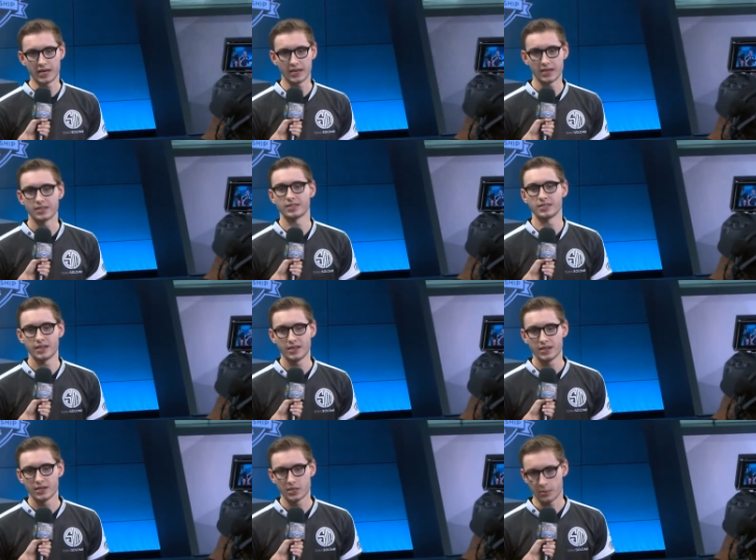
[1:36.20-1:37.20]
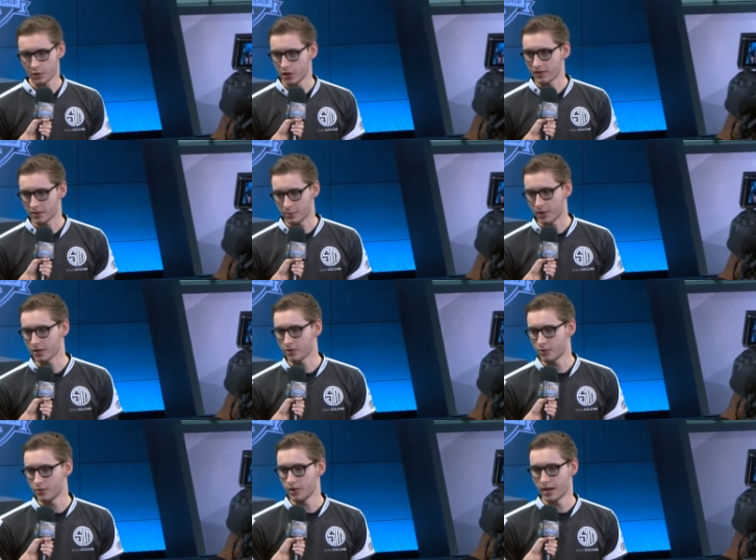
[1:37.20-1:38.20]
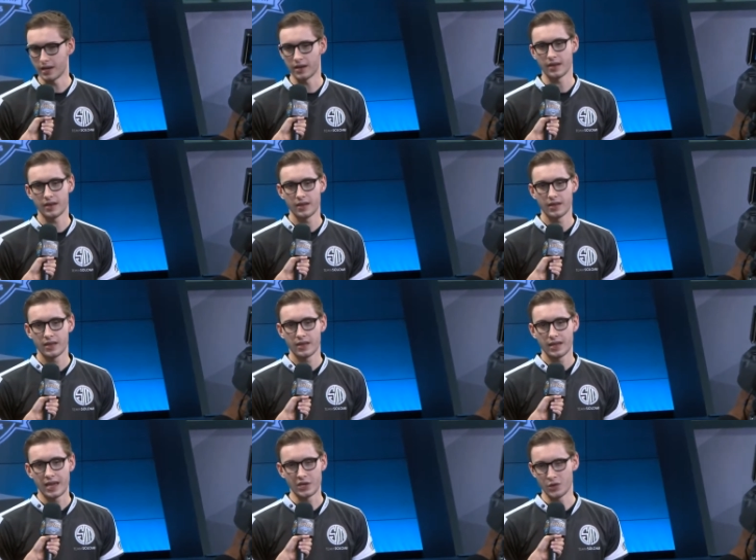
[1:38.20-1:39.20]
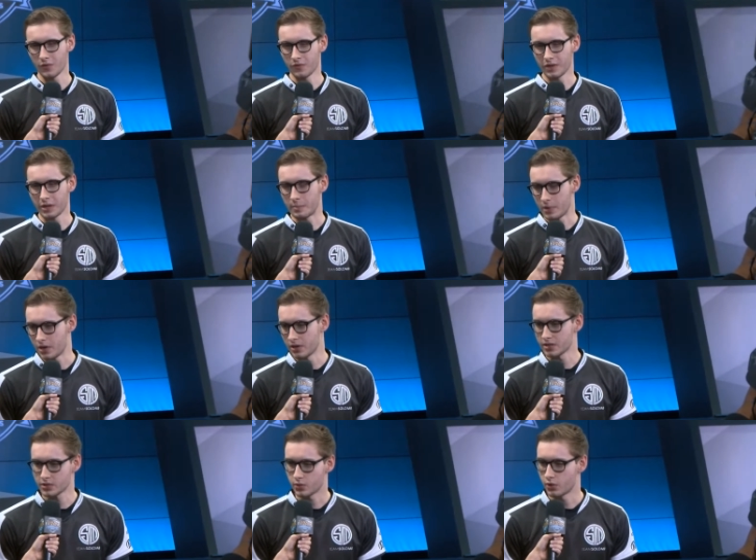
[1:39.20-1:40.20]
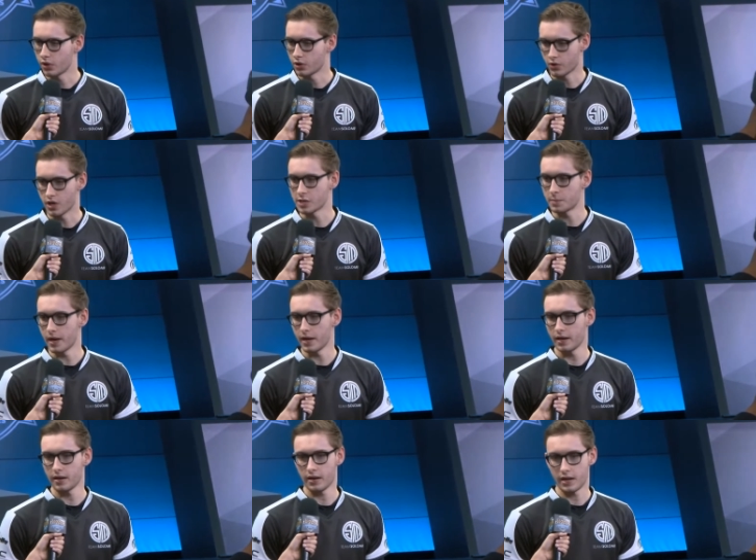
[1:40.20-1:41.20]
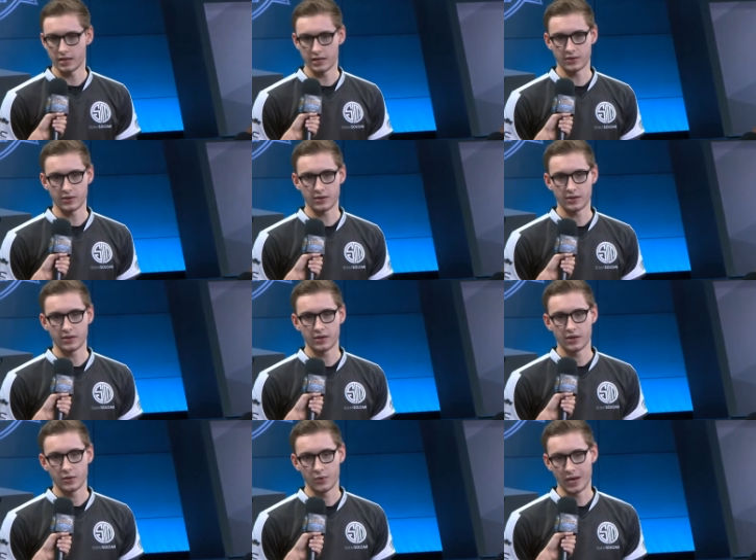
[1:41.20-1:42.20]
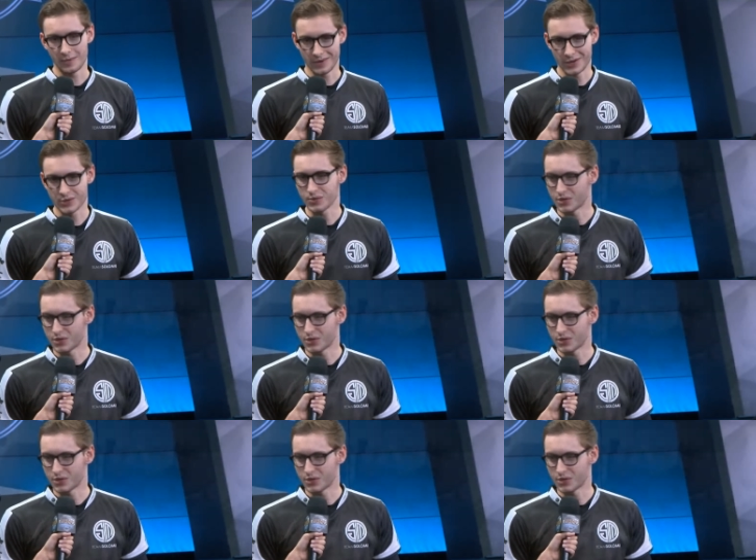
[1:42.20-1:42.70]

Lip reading: it as something you have to break through and you don't feel embarrassed or crushed by it. I think we have players with